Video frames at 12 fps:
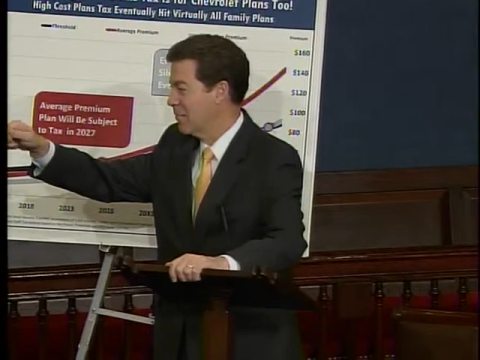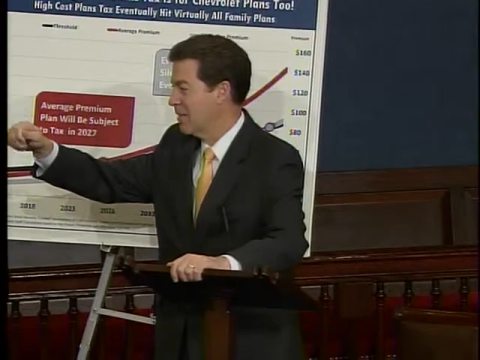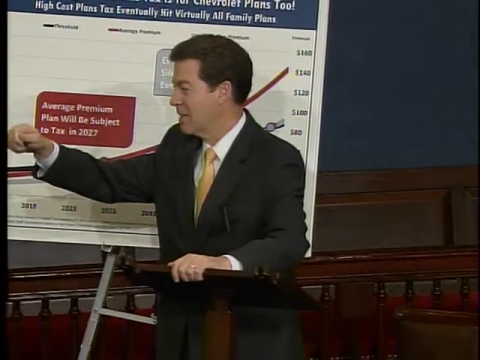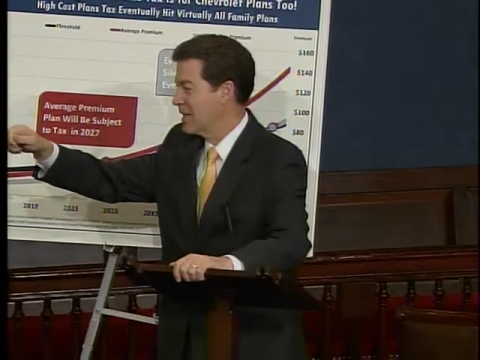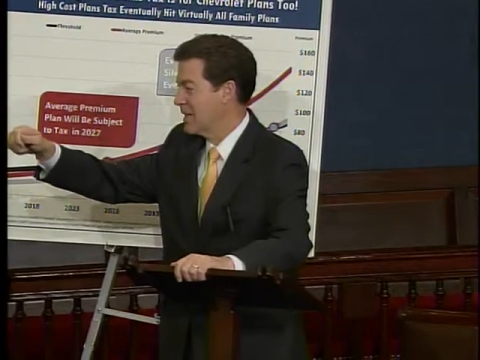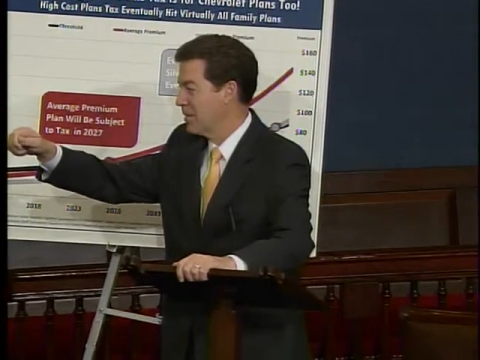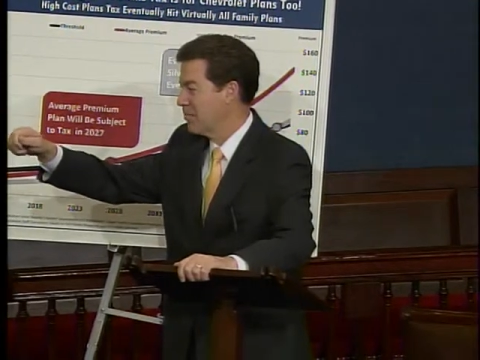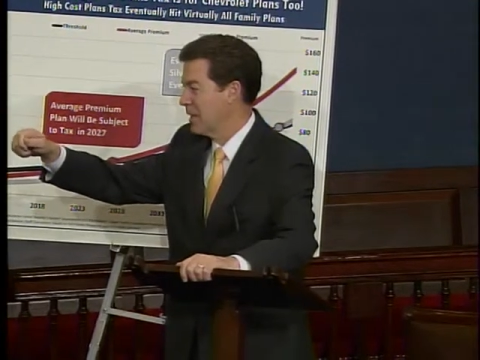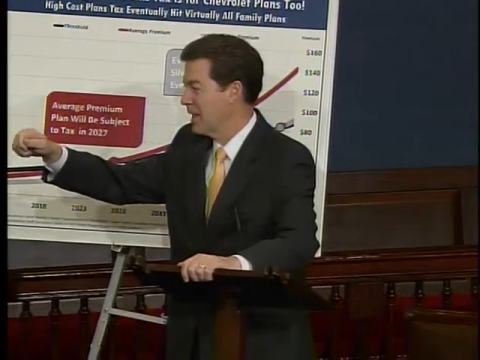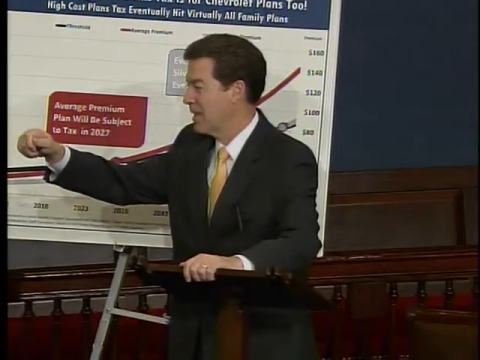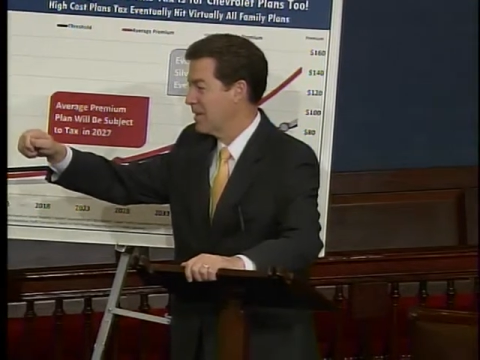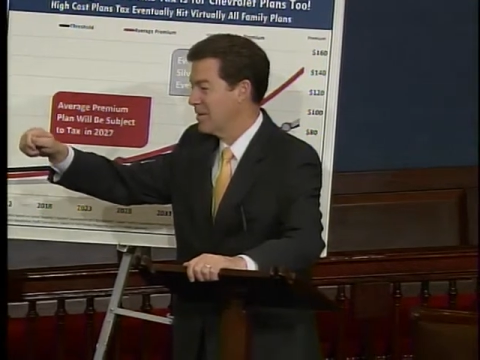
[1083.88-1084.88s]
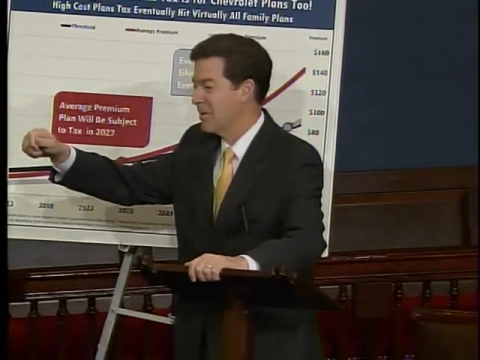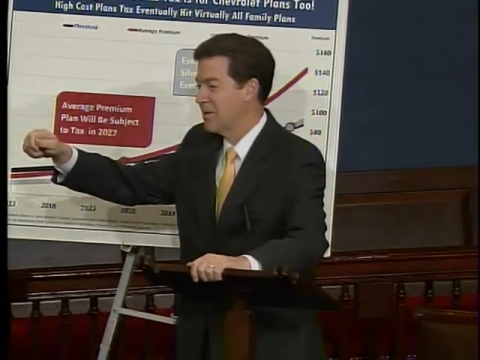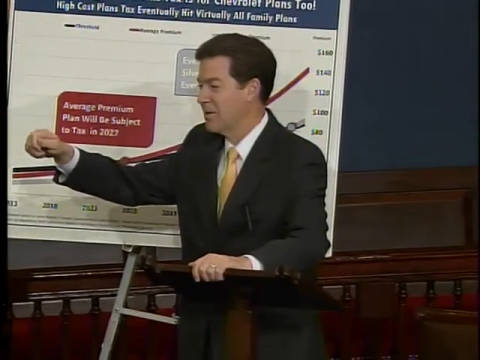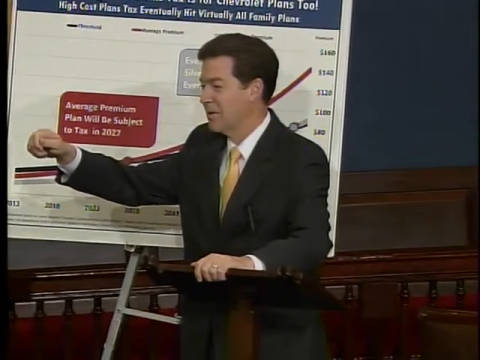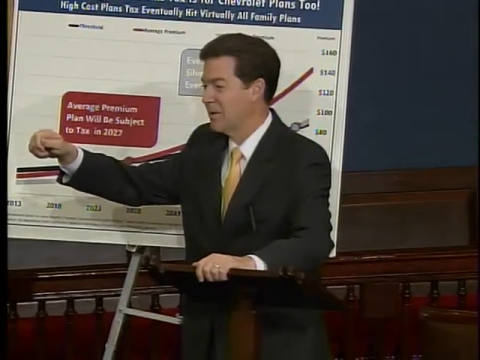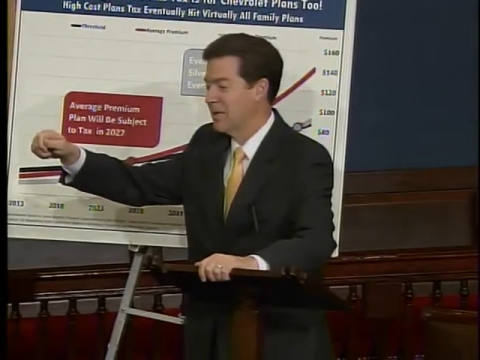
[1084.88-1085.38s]
on, take a bite, you
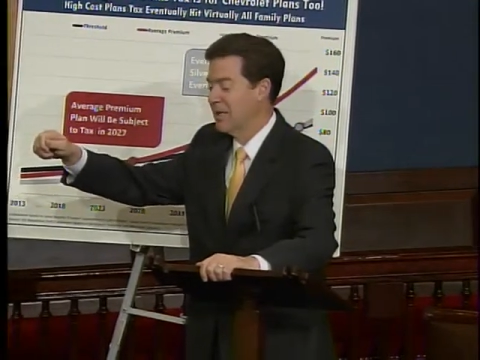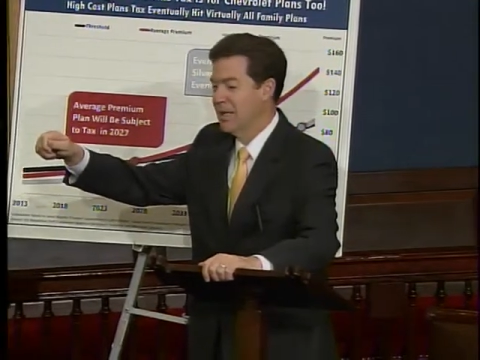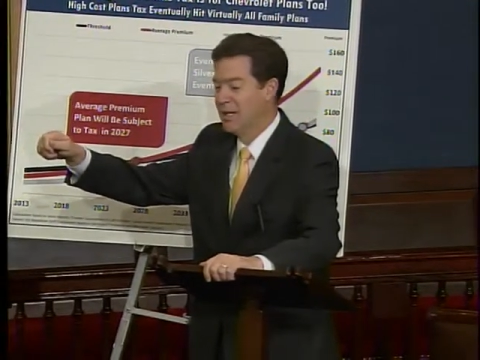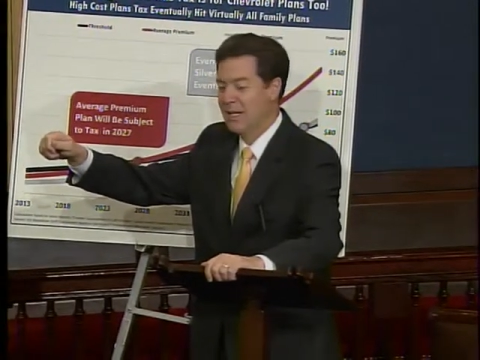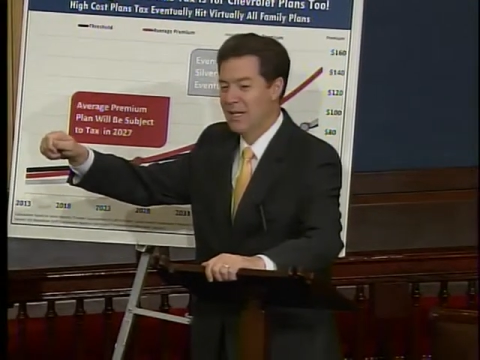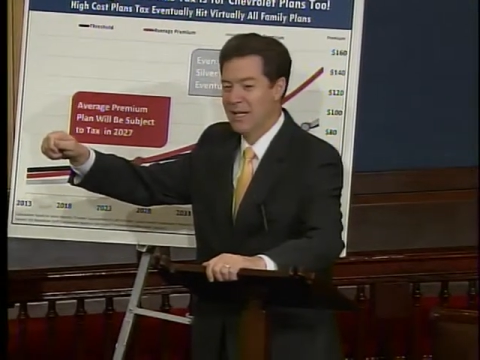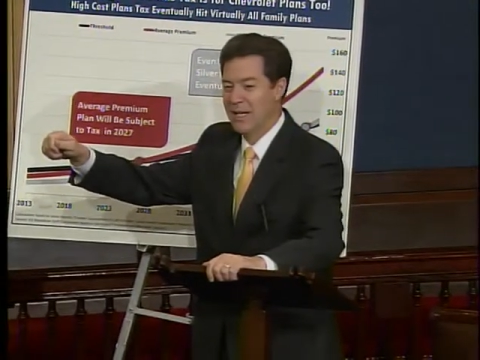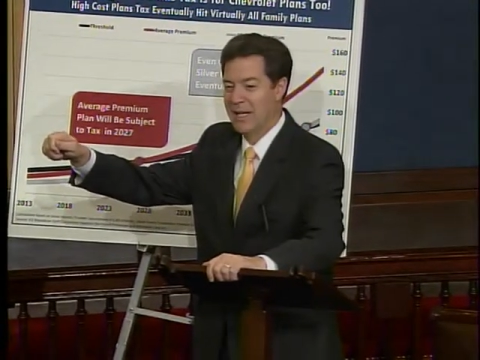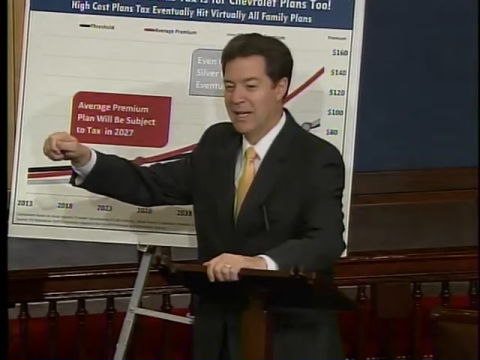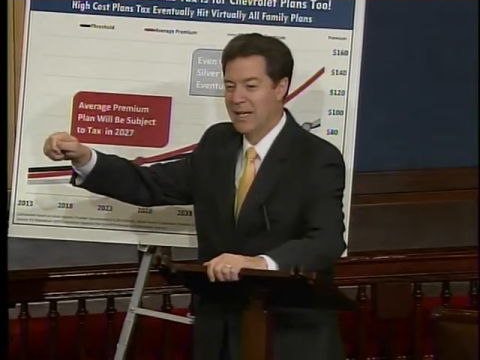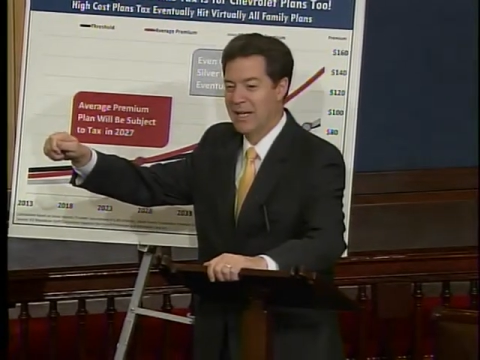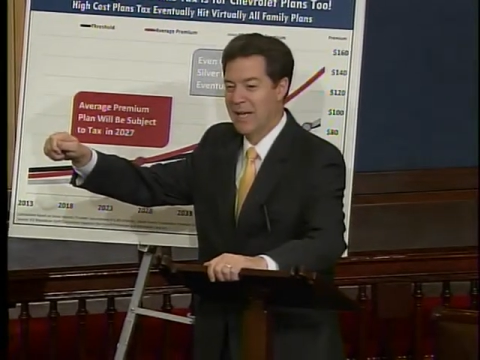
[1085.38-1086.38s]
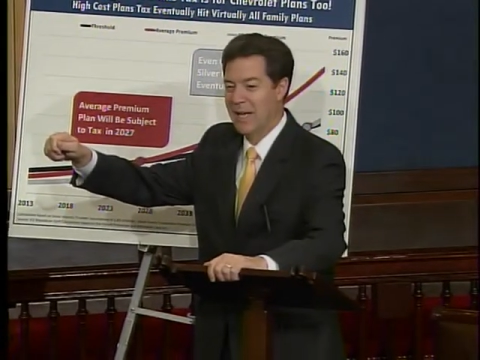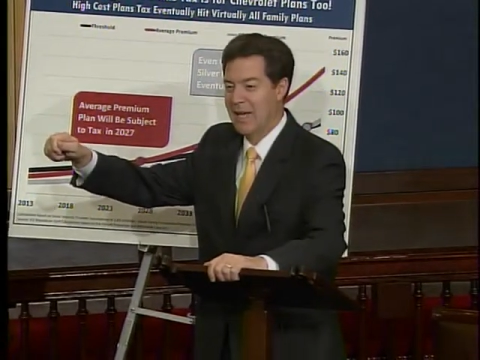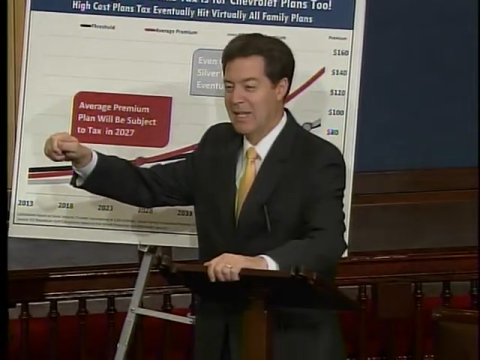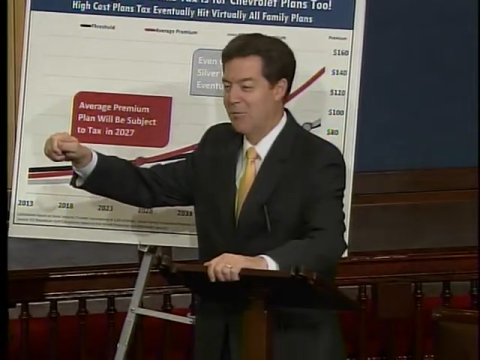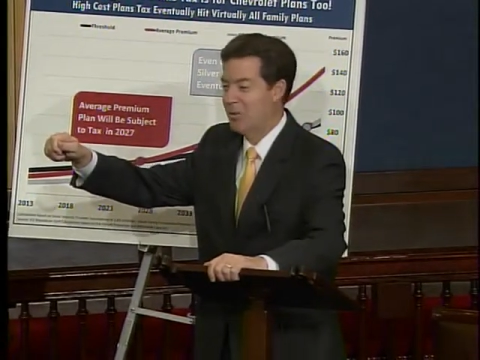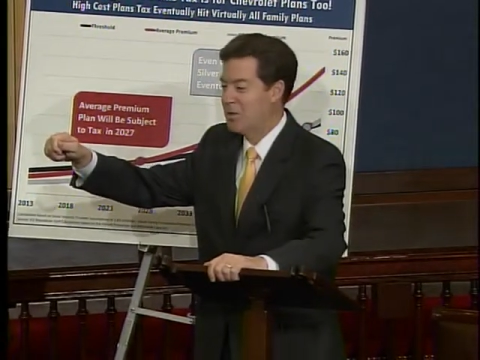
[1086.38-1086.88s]
can do it,
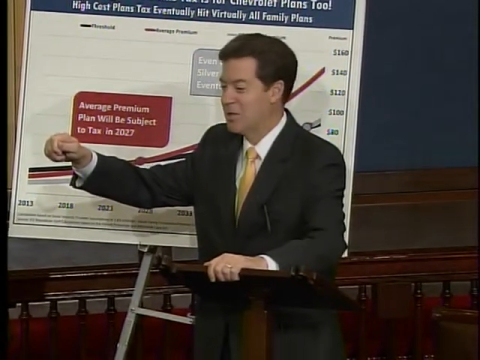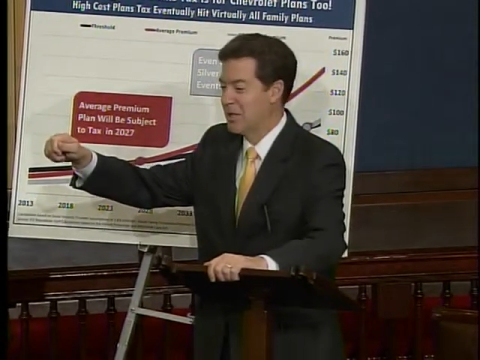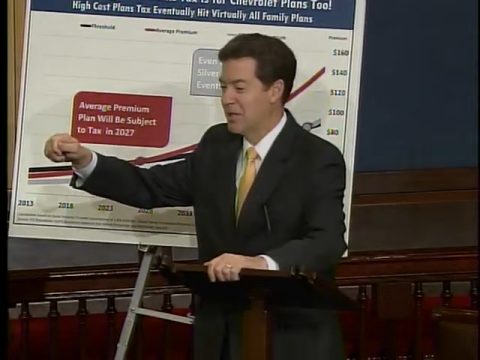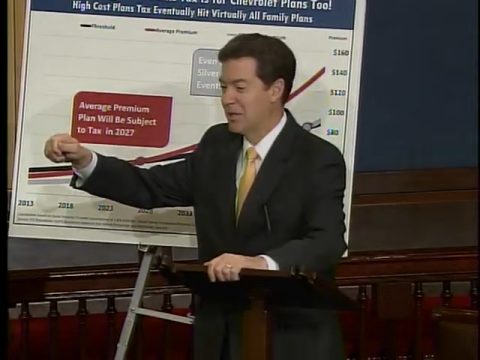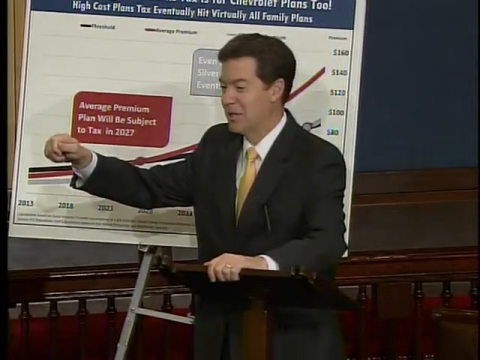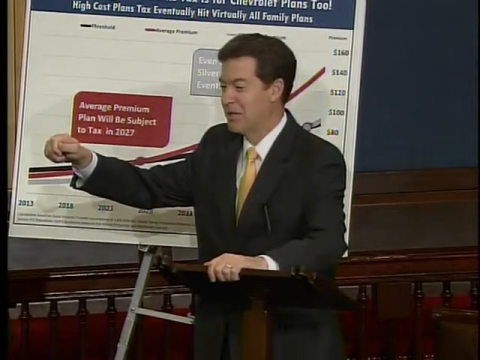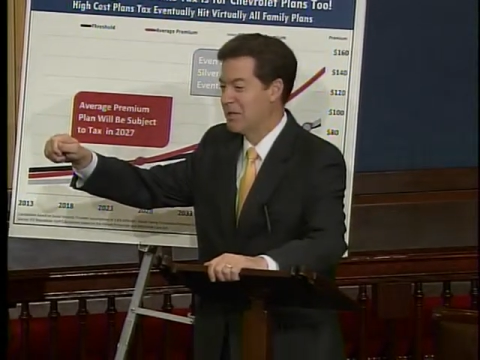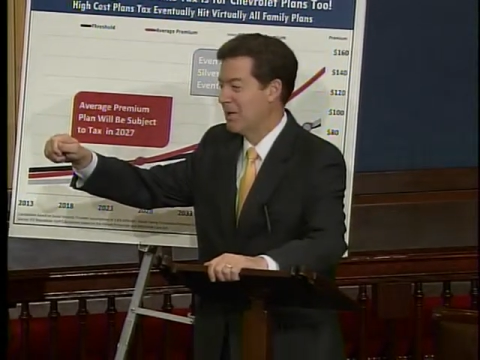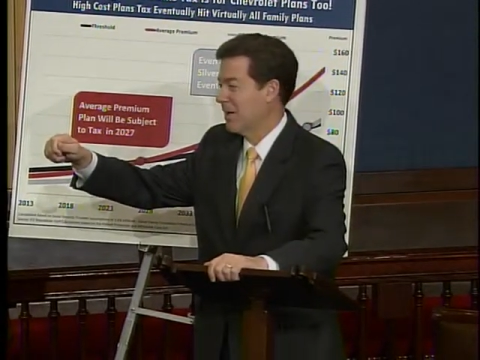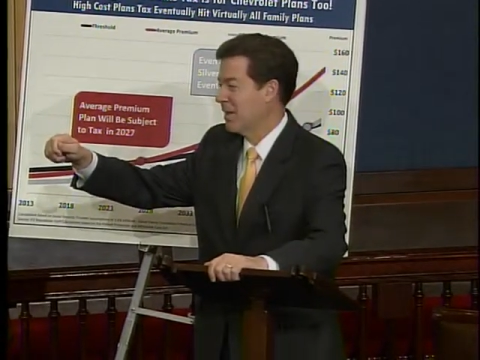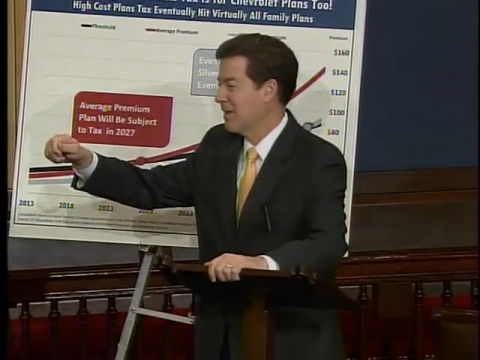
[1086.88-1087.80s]
and then once you get hooked on it,